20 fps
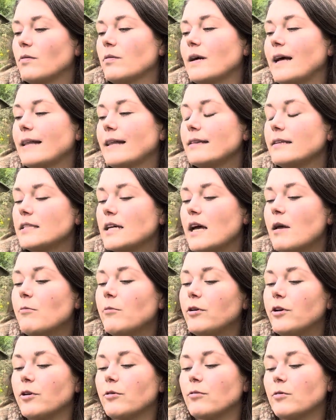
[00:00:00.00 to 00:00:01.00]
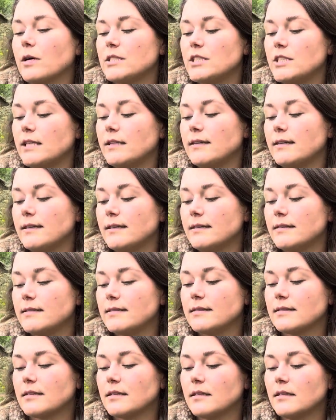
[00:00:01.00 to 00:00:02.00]
at the time when you're watching
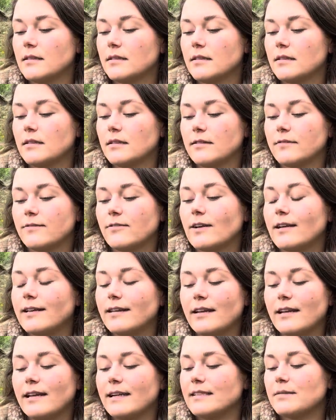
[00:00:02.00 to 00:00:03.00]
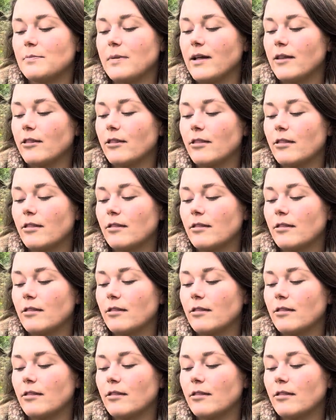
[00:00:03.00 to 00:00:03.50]
this, for like the next month.